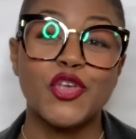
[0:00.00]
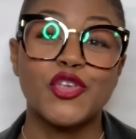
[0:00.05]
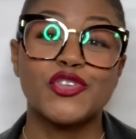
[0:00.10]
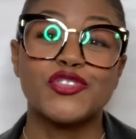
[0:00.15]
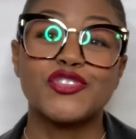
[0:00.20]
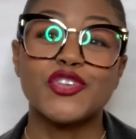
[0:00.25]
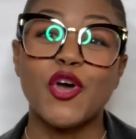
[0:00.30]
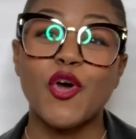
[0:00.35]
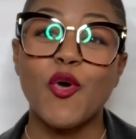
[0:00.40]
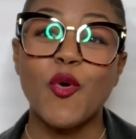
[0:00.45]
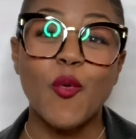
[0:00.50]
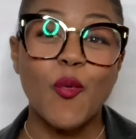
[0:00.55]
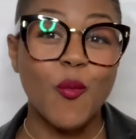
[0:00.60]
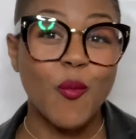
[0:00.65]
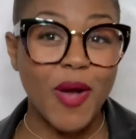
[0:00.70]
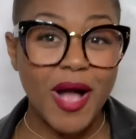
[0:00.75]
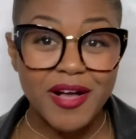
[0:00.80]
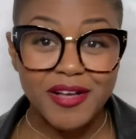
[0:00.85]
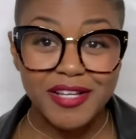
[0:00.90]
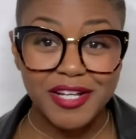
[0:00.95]
So
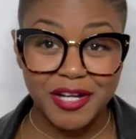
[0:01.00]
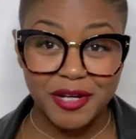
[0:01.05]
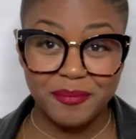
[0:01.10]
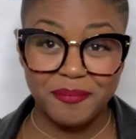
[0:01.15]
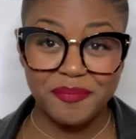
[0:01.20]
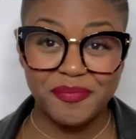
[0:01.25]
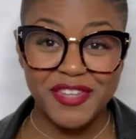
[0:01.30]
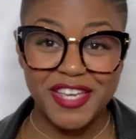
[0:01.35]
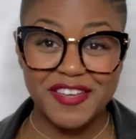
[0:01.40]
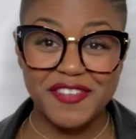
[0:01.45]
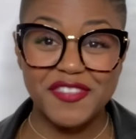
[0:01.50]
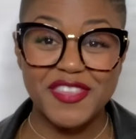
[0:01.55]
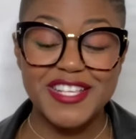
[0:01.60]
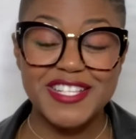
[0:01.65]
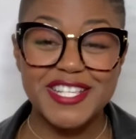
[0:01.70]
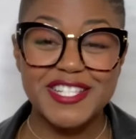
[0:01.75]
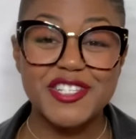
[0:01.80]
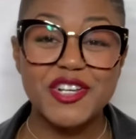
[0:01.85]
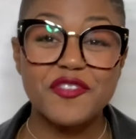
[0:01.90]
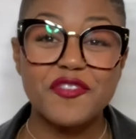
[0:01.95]
welcome. If
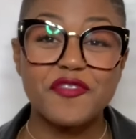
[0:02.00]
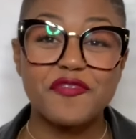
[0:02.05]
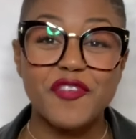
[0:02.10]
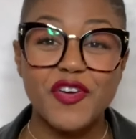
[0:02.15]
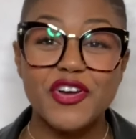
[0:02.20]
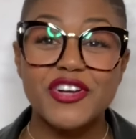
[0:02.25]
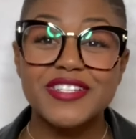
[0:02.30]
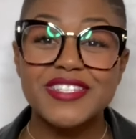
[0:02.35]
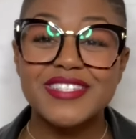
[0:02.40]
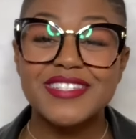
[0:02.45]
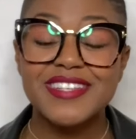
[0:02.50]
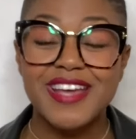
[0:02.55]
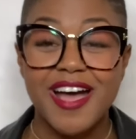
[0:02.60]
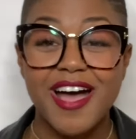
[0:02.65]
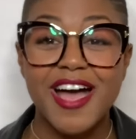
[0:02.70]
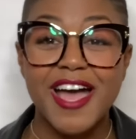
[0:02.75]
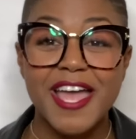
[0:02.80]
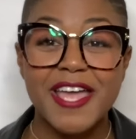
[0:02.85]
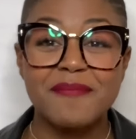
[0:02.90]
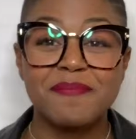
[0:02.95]
this is your first
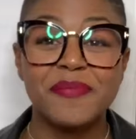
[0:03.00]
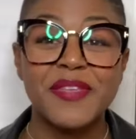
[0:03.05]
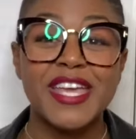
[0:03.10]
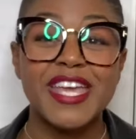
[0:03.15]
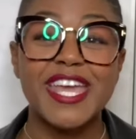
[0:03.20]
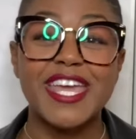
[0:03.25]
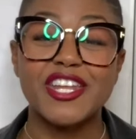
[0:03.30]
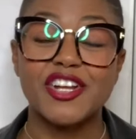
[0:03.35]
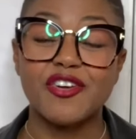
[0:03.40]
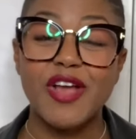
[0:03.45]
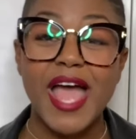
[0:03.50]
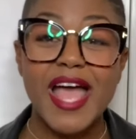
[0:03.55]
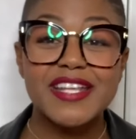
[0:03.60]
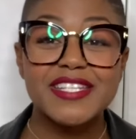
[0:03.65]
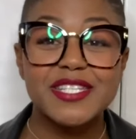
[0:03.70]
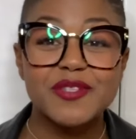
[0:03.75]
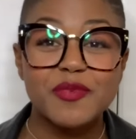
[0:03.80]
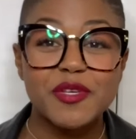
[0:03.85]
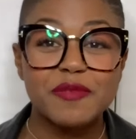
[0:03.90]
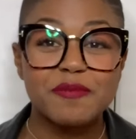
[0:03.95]
time
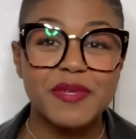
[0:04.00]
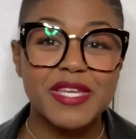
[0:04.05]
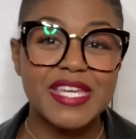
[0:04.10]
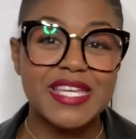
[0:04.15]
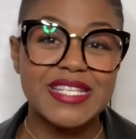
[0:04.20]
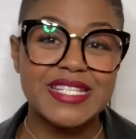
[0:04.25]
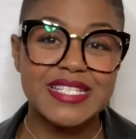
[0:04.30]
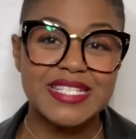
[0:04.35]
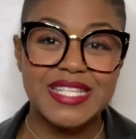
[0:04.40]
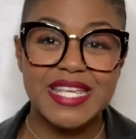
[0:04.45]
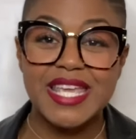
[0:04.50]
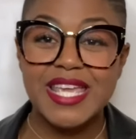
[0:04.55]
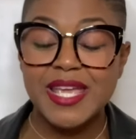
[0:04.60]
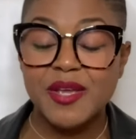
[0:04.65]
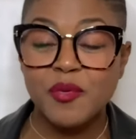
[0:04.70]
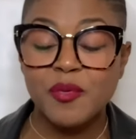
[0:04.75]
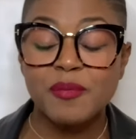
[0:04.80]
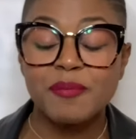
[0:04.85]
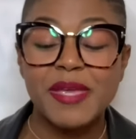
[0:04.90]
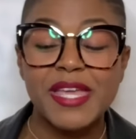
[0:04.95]
interacting with me,
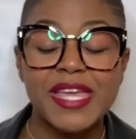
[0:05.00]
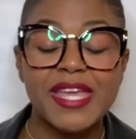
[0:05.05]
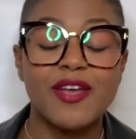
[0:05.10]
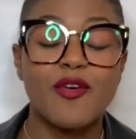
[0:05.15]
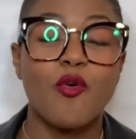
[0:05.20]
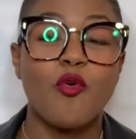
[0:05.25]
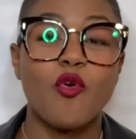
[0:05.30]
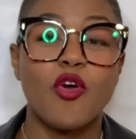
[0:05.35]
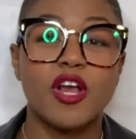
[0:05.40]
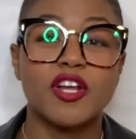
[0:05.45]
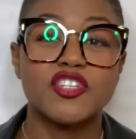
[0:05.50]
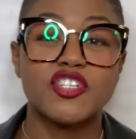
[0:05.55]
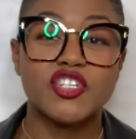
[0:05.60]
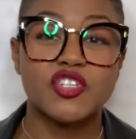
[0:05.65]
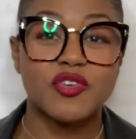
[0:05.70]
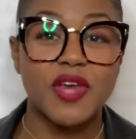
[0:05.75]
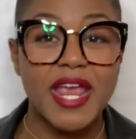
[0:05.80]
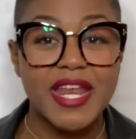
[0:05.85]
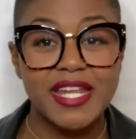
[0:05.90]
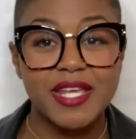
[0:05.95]
seeing me, or
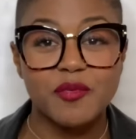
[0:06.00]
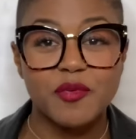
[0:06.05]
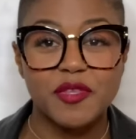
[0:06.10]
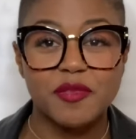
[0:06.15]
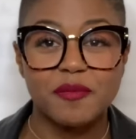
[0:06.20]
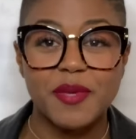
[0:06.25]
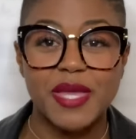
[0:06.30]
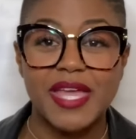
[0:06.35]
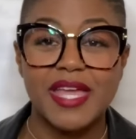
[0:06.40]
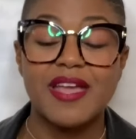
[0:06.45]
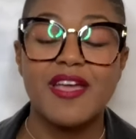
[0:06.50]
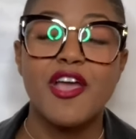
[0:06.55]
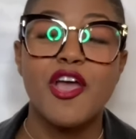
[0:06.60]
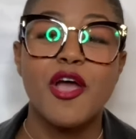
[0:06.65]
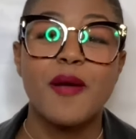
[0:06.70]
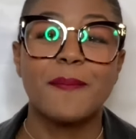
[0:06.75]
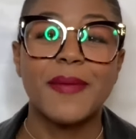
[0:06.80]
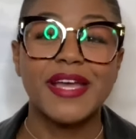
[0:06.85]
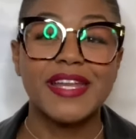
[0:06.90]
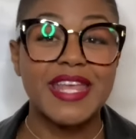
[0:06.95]
training with me,
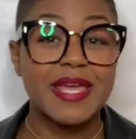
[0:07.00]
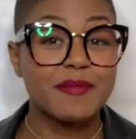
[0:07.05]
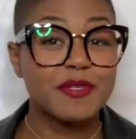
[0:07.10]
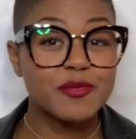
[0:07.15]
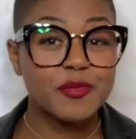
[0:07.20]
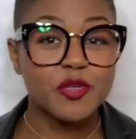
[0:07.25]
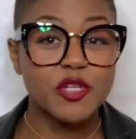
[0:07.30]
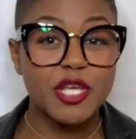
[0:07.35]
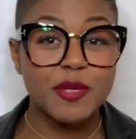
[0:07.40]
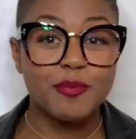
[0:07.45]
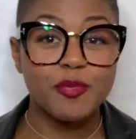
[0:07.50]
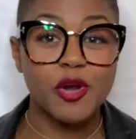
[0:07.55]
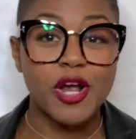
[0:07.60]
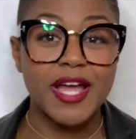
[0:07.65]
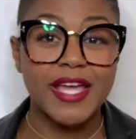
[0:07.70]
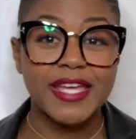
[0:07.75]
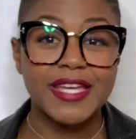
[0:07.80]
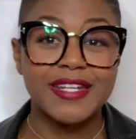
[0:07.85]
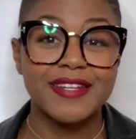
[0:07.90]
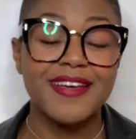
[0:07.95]
my name is Monique
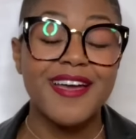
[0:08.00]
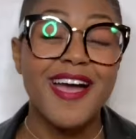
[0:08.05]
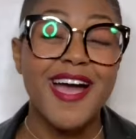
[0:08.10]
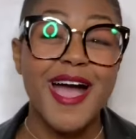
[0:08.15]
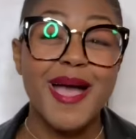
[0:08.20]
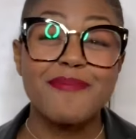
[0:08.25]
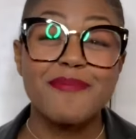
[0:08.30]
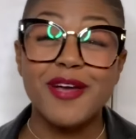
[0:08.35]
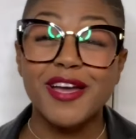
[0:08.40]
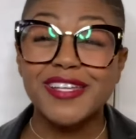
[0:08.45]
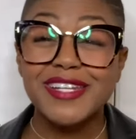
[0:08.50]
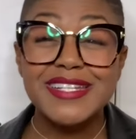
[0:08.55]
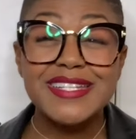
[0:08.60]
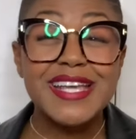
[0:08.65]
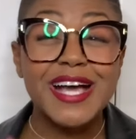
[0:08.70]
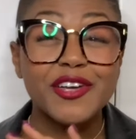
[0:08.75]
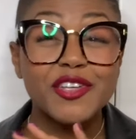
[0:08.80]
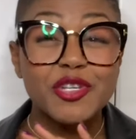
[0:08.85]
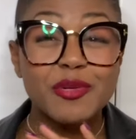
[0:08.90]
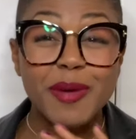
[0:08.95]
Bryan. I'm not going to
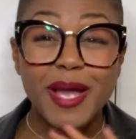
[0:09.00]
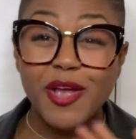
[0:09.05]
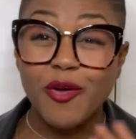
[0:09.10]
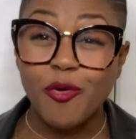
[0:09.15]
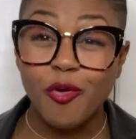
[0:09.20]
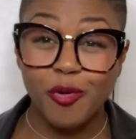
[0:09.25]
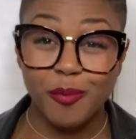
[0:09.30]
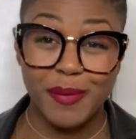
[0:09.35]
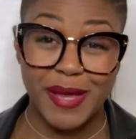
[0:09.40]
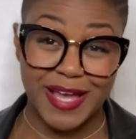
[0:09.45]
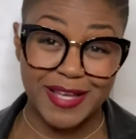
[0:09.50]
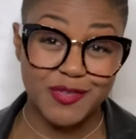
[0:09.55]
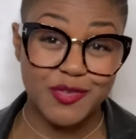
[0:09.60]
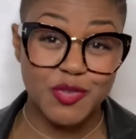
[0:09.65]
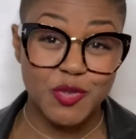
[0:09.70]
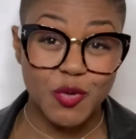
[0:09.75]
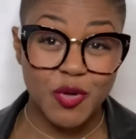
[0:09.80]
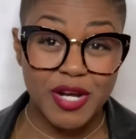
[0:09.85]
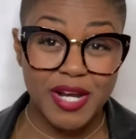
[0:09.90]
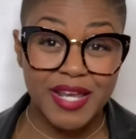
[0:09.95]
tell you my whole
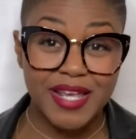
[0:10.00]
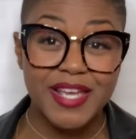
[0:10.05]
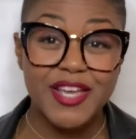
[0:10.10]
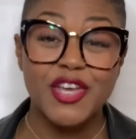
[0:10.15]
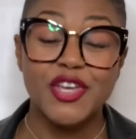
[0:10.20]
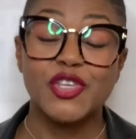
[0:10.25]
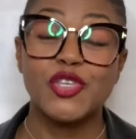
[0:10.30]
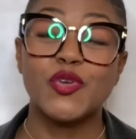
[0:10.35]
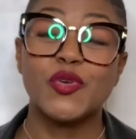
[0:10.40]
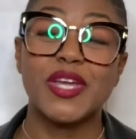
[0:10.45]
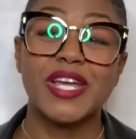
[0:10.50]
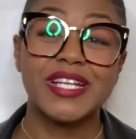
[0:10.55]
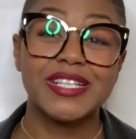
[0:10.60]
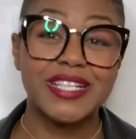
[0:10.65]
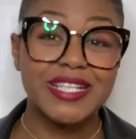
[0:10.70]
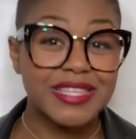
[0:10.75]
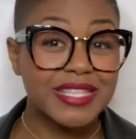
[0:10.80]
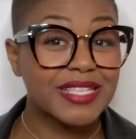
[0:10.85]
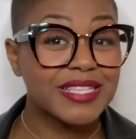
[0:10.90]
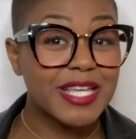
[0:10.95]
backstory. You can
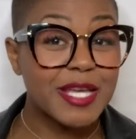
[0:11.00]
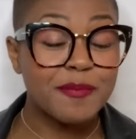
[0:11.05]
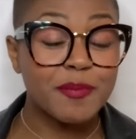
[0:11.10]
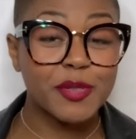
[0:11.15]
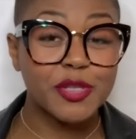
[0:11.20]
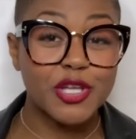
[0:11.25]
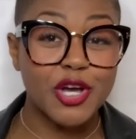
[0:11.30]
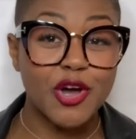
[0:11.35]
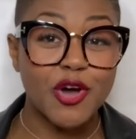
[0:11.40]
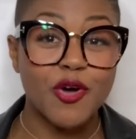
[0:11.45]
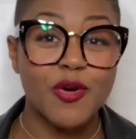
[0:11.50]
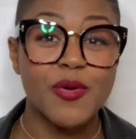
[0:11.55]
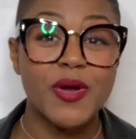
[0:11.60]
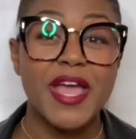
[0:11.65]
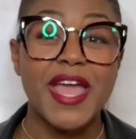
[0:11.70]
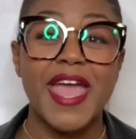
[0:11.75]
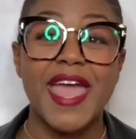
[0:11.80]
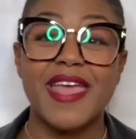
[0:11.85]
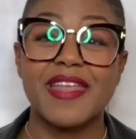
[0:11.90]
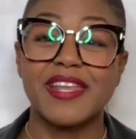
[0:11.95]
click the link below
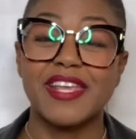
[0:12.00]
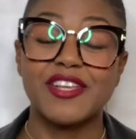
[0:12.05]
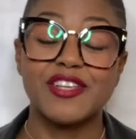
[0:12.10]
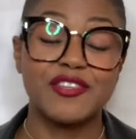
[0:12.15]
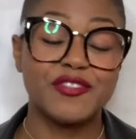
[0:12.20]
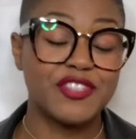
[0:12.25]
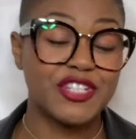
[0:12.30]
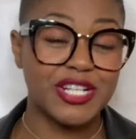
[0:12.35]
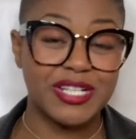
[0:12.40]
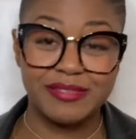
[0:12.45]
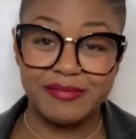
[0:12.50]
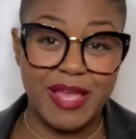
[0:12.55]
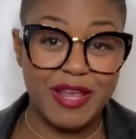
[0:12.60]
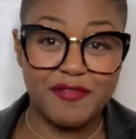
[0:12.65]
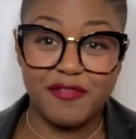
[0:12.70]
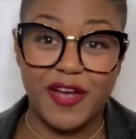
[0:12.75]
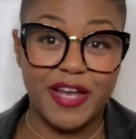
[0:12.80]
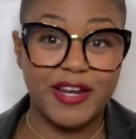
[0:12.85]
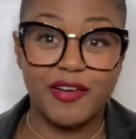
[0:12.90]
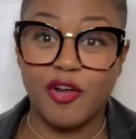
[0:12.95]
and
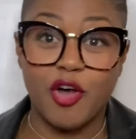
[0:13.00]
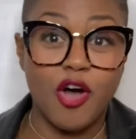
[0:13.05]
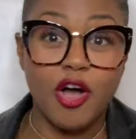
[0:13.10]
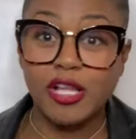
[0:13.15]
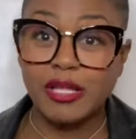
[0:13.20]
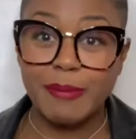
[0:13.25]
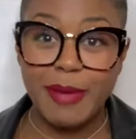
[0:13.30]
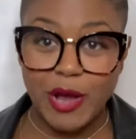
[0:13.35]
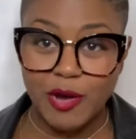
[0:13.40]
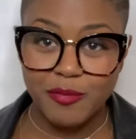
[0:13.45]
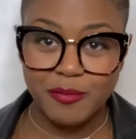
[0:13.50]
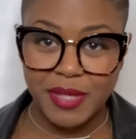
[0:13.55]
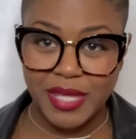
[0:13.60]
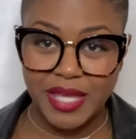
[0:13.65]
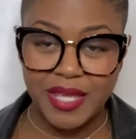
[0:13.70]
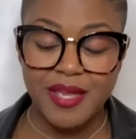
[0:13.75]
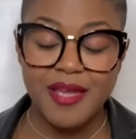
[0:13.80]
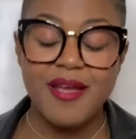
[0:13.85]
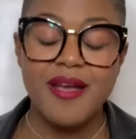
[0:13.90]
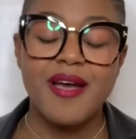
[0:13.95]
find out all about
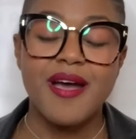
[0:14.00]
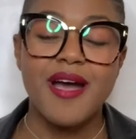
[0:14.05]
me,